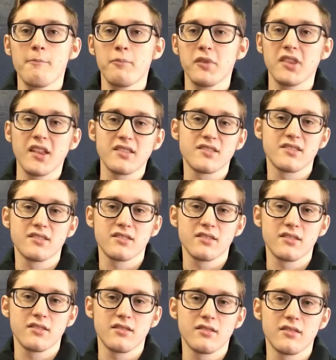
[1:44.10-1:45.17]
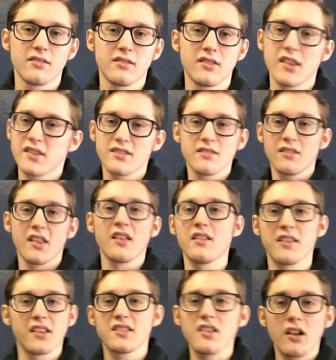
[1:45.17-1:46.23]
But that's
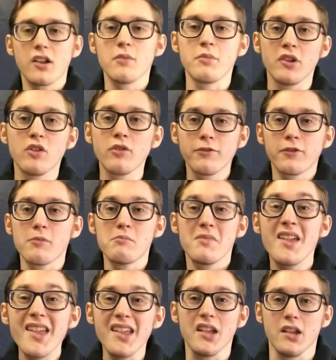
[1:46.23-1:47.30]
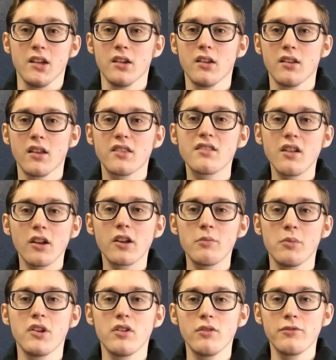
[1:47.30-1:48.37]
not going to be good for me. That's not
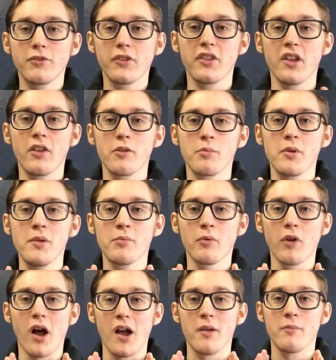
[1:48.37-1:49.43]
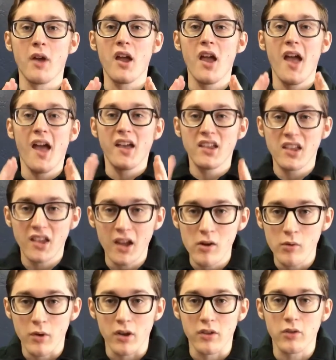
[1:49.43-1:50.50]
going to be good for the other people I'm hanging
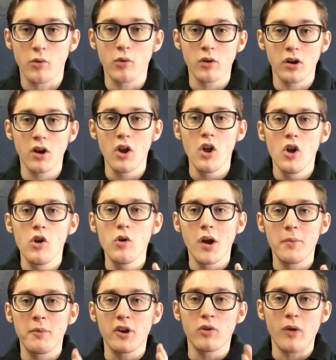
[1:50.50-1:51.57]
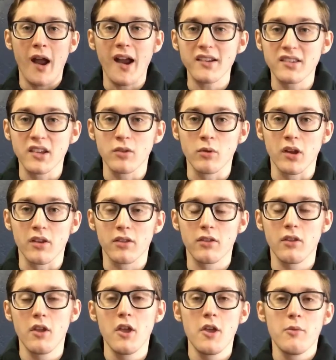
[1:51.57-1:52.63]
out with or who I'm interacting with.
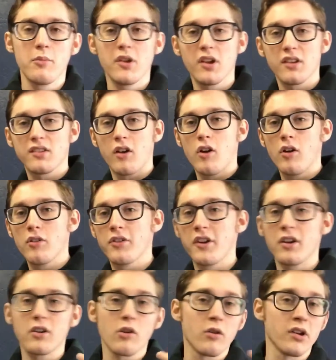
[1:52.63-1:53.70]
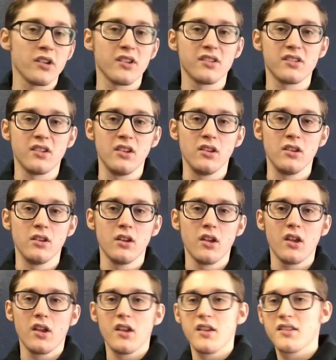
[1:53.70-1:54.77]
Because all they're going to see
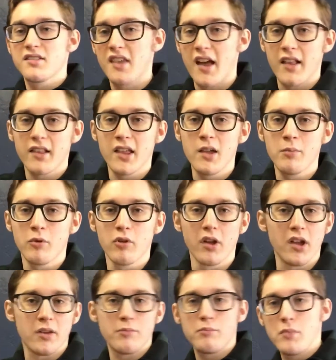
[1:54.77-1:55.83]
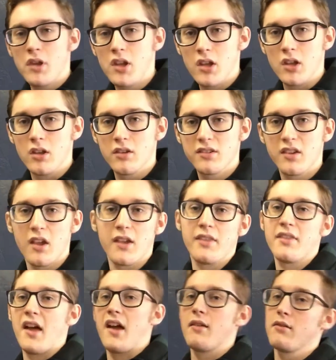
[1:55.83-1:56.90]
is that label and me
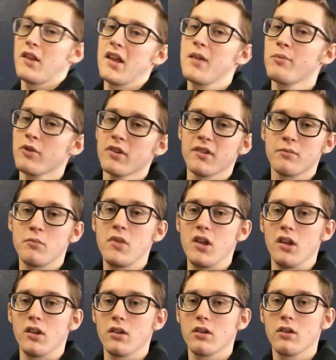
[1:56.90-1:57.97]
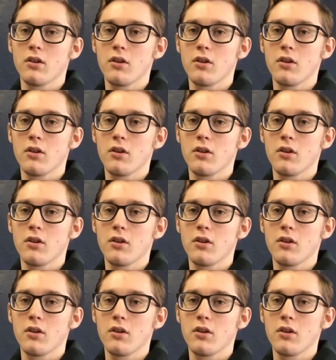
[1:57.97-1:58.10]
saying that label is me.